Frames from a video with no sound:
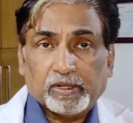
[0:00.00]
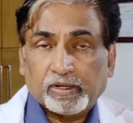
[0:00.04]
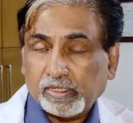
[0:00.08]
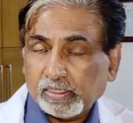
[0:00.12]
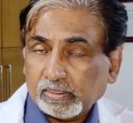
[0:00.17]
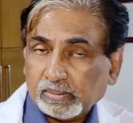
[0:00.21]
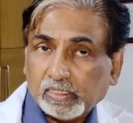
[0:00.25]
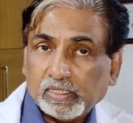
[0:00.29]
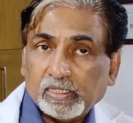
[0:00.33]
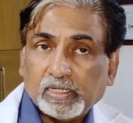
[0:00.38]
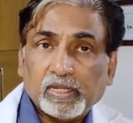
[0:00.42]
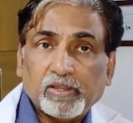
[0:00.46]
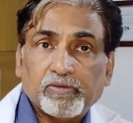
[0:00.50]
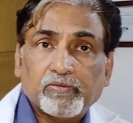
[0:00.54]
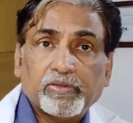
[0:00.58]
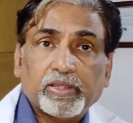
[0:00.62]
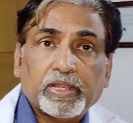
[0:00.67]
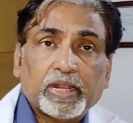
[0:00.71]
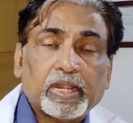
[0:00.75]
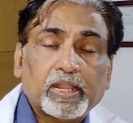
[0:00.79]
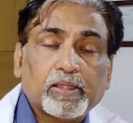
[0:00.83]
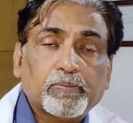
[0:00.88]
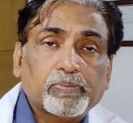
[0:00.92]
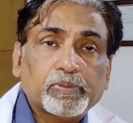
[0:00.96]
Recently, we
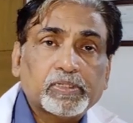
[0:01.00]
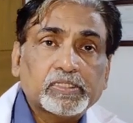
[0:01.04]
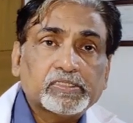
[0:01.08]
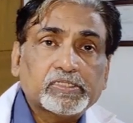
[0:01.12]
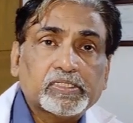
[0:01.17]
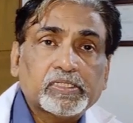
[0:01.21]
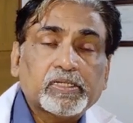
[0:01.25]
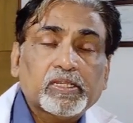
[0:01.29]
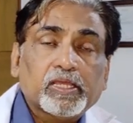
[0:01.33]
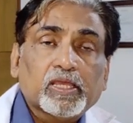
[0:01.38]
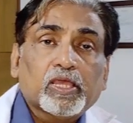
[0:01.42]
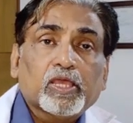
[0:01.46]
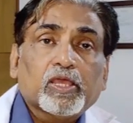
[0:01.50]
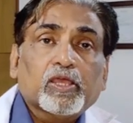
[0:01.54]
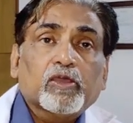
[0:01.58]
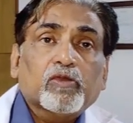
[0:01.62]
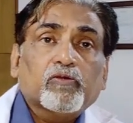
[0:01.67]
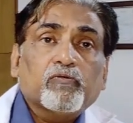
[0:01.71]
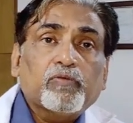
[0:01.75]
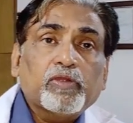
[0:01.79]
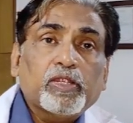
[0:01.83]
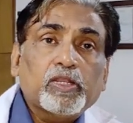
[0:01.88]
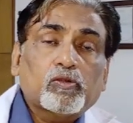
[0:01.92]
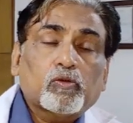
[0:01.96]
had a patient,
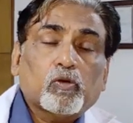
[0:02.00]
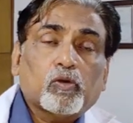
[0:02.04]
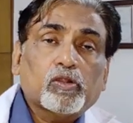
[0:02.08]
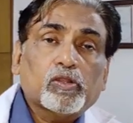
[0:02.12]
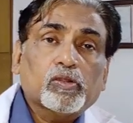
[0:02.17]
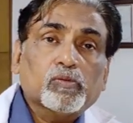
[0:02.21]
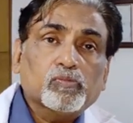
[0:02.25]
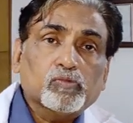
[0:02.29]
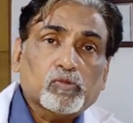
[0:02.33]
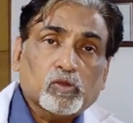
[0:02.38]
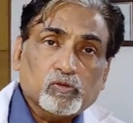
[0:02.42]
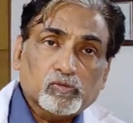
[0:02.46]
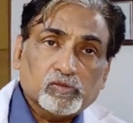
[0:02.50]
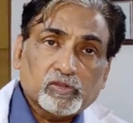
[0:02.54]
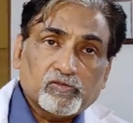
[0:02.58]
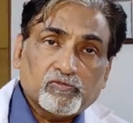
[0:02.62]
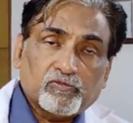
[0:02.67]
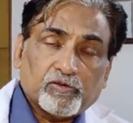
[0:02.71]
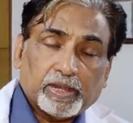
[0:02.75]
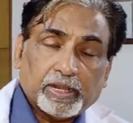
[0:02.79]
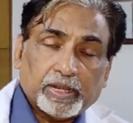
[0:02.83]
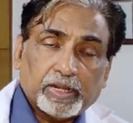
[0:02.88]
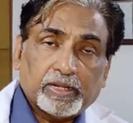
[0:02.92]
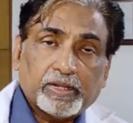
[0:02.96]
we told him
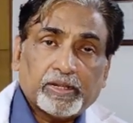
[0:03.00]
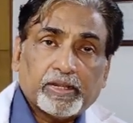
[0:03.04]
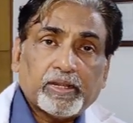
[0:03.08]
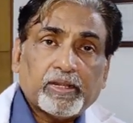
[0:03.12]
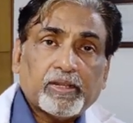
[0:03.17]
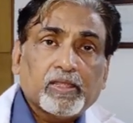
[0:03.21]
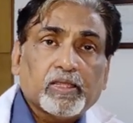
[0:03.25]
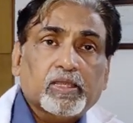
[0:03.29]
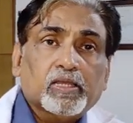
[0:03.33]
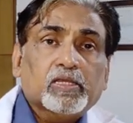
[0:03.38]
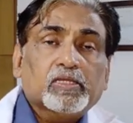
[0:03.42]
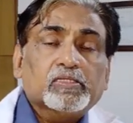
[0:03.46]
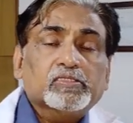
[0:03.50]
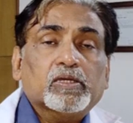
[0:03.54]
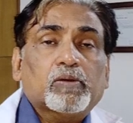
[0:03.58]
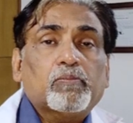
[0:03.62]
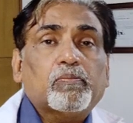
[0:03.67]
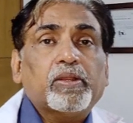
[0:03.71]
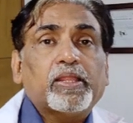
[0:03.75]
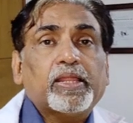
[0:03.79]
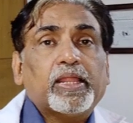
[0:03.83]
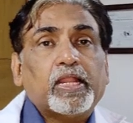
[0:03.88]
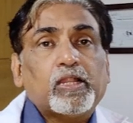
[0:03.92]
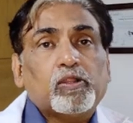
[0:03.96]
1500,
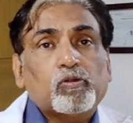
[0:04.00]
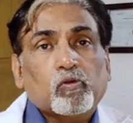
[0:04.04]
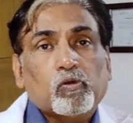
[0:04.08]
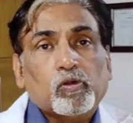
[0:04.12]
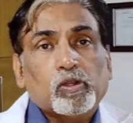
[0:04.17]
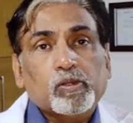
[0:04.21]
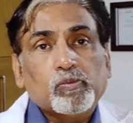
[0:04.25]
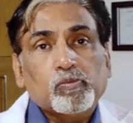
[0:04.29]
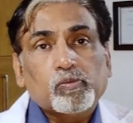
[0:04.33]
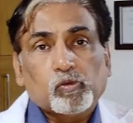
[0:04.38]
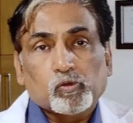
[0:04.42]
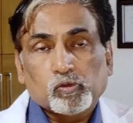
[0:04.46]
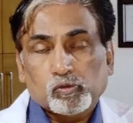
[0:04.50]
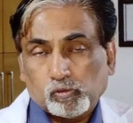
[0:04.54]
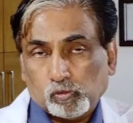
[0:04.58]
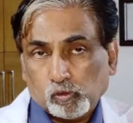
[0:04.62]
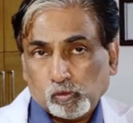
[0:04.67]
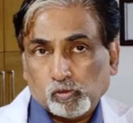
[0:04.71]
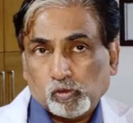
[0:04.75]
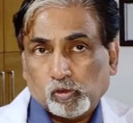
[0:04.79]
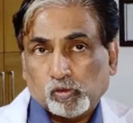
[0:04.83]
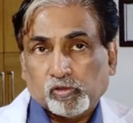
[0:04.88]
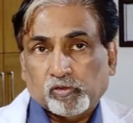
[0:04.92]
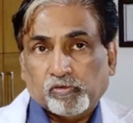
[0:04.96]
somebody had told him
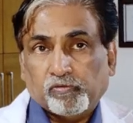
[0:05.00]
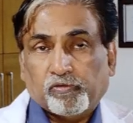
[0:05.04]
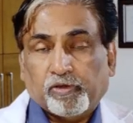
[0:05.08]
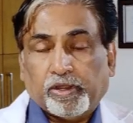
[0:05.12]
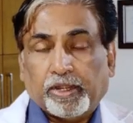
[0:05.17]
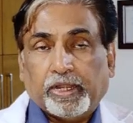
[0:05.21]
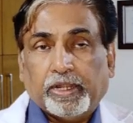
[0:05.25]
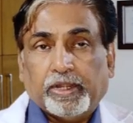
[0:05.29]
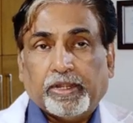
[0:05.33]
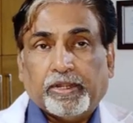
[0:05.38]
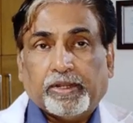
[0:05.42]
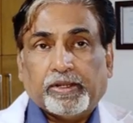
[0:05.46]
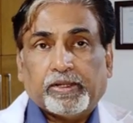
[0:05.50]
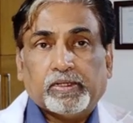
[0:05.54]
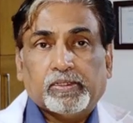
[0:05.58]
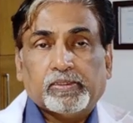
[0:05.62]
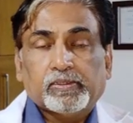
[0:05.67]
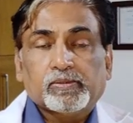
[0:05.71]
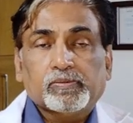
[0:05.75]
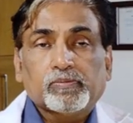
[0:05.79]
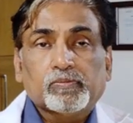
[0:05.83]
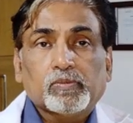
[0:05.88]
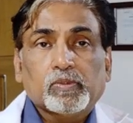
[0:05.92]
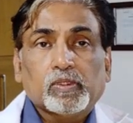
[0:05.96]
2500.
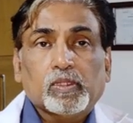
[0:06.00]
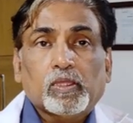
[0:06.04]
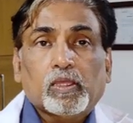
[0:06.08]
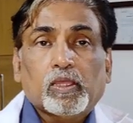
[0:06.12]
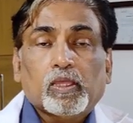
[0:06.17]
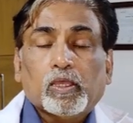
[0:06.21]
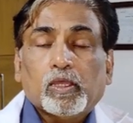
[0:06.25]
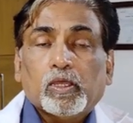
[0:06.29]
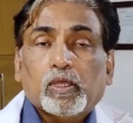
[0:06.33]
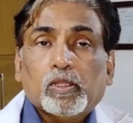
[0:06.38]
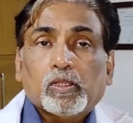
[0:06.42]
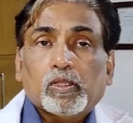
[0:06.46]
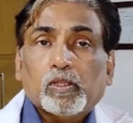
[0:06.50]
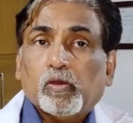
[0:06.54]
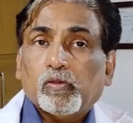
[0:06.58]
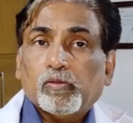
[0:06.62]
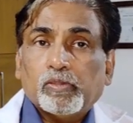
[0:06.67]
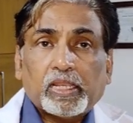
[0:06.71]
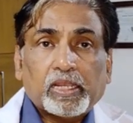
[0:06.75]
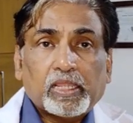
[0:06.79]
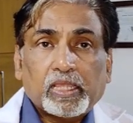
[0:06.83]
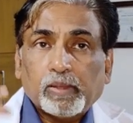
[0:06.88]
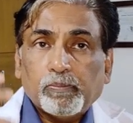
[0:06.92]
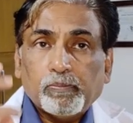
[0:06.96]
Now,
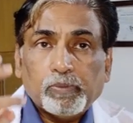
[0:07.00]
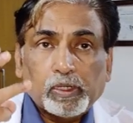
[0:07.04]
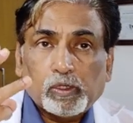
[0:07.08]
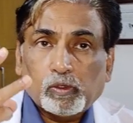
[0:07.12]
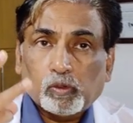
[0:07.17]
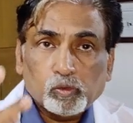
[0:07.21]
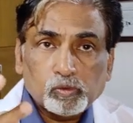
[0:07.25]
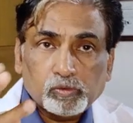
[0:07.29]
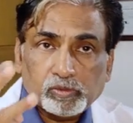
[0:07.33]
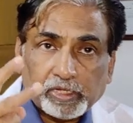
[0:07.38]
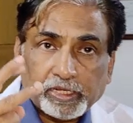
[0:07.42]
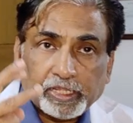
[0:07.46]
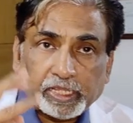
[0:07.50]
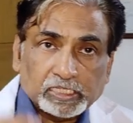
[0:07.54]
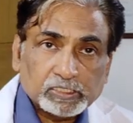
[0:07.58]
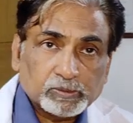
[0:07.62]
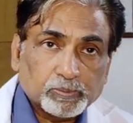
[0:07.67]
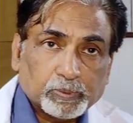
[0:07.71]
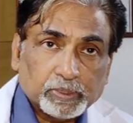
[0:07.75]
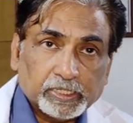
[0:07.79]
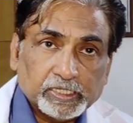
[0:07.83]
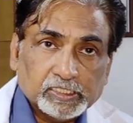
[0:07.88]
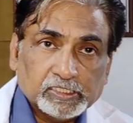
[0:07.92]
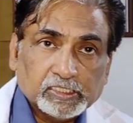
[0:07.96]
there can be 2-3
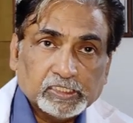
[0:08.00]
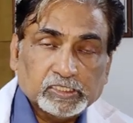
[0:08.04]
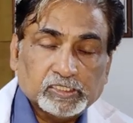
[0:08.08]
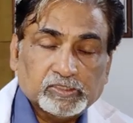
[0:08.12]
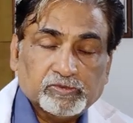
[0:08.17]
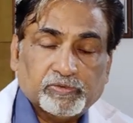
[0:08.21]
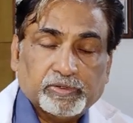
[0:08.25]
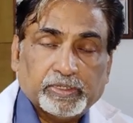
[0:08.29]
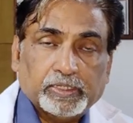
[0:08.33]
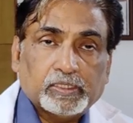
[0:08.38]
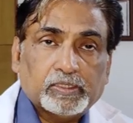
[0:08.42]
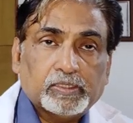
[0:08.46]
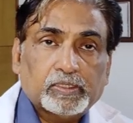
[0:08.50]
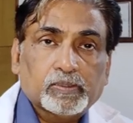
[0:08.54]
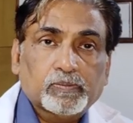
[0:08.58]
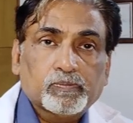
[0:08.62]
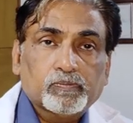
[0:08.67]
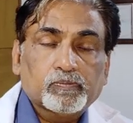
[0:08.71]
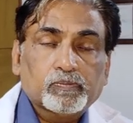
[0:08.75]
explanations for it.